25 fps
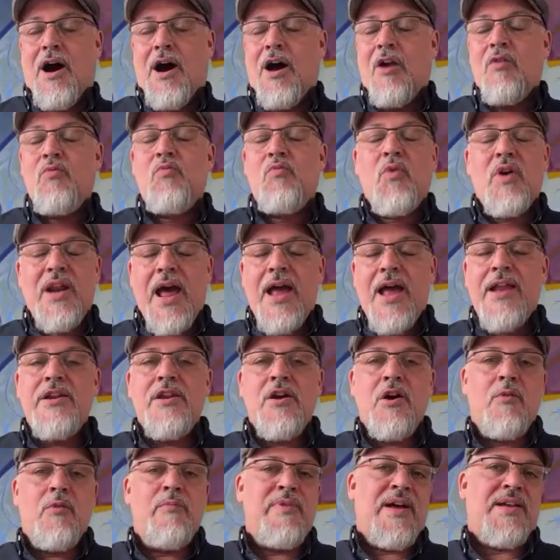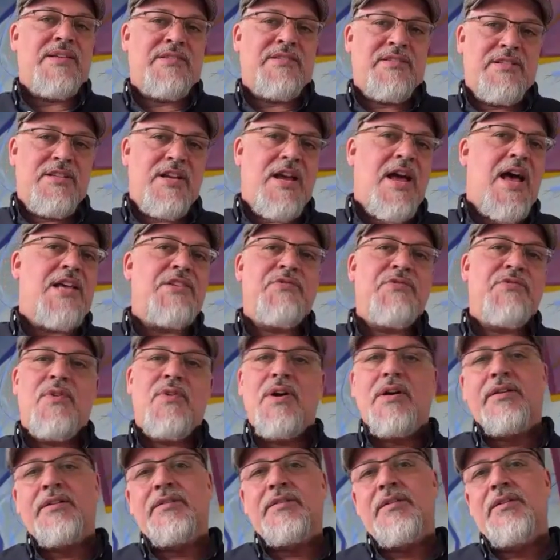on what I know best, jazz,
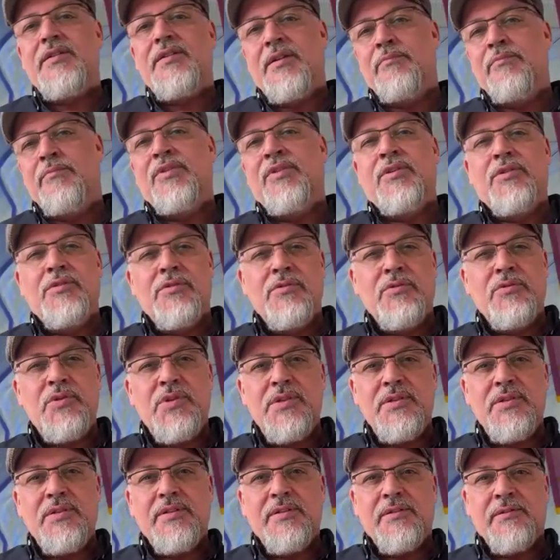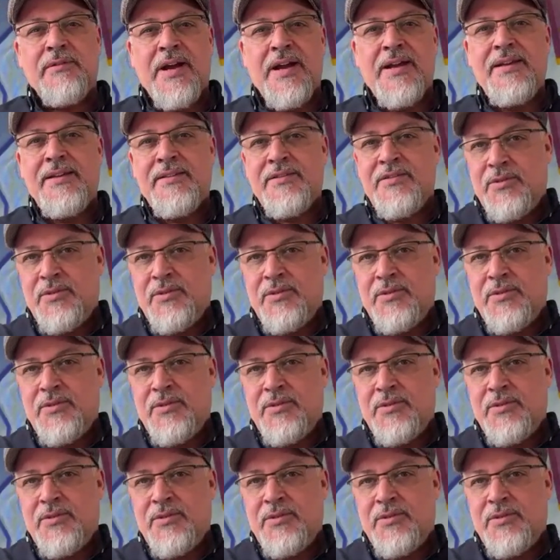funk, and blues, right?